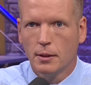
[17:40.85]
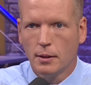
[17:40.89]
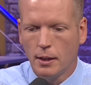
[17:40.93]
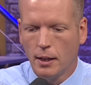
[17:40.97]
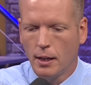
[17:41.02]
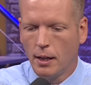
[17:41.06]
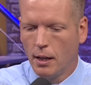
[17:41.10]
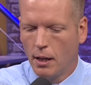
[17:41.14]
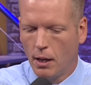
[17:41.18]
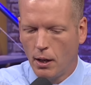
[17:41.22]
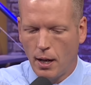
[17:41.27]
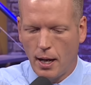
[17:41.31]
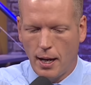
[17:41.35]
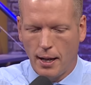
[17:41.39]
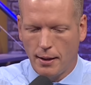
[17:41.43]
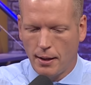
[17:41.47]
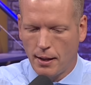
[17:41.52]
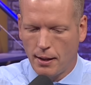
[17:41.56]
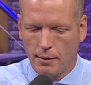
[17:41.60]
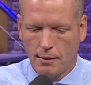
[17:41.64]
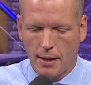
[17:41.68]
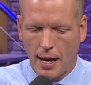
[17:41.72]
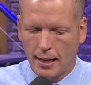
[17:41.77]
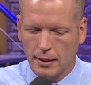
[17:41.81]
You know, and
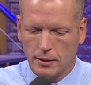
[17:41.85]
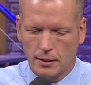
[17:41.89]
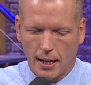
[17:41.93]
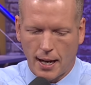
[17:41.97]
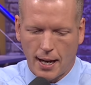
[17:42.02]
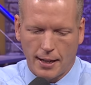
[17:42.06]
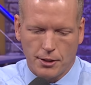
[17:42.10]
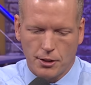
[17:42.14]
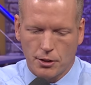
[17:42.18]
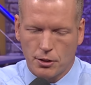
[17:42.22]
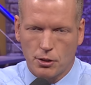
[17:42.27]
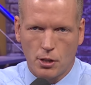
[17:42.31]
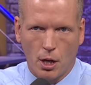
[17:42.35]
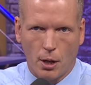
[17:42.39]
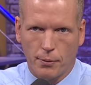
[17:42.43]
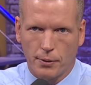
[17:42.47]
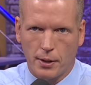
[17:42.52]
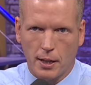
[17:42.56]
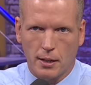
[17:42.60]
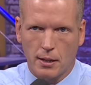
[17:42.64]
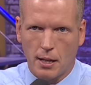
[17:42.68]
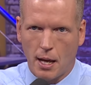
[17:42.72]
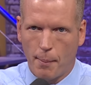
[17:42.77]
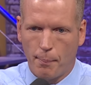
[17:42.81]
then that's I just don't
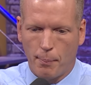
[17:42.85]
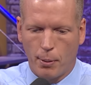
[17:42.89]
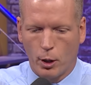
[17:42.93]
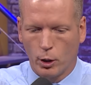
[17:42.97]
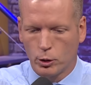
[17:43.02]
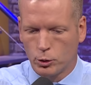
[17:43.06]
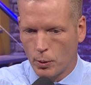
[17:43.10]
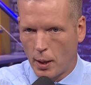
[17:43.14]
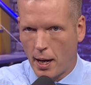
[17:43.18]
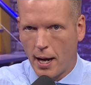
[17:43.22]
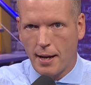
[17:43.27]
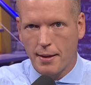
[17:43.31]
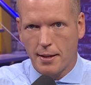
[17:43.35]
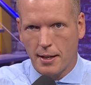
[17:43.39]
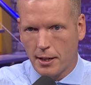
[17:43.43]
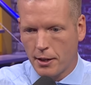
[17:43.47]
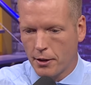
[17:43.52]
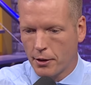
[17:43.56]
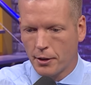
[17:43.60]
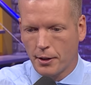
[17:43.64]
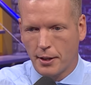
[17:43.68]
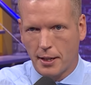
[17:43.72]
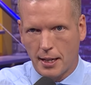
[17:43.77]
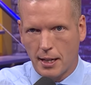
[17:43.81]
think that bodes well. I think
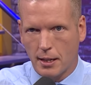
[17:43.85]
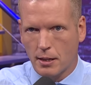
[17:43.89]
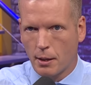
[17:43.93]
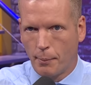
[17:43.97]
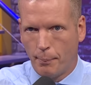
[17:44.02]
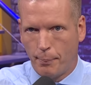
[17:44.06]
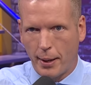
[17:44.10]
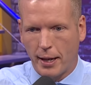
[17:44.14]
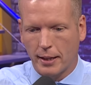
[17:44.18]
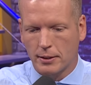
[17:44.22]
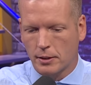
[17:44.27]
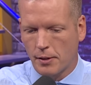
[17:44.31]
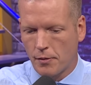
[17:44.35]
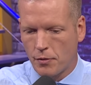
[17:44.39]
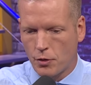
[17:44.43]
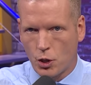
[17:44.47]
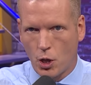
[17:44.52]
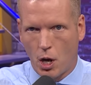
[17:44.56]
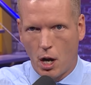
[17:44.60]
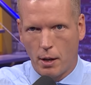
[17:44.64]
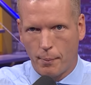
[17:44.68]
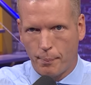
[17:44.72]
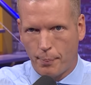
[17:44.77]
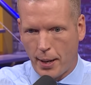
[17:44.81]
you're going to get the best of
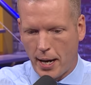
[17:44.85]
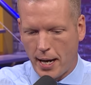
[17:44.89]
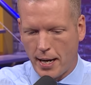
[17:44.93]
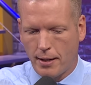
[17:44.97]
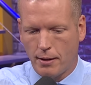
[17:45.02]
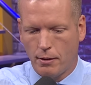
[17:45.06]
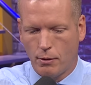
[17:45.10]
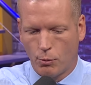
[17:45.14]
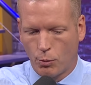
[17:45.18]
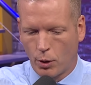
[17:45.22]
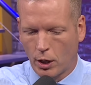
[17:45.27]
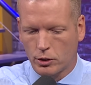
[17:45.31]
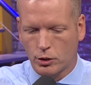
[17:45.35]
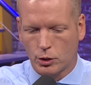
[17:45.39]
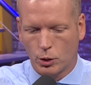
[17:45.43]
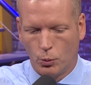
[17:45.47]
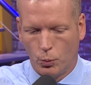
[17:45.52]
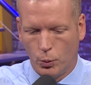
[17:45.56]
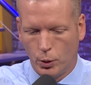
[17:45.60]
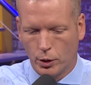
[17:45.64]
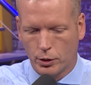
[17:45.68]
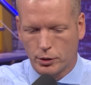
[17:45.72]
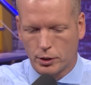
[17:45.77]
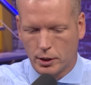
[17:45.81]
Sean Payton, Russell
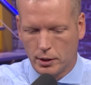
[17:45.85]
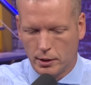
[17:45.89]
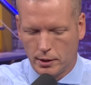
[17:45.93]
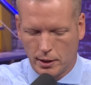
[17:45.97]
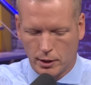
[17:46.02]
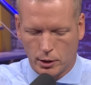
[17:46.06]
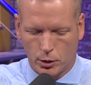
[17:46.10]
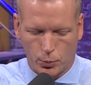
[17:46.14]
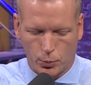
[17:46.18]
Wilson this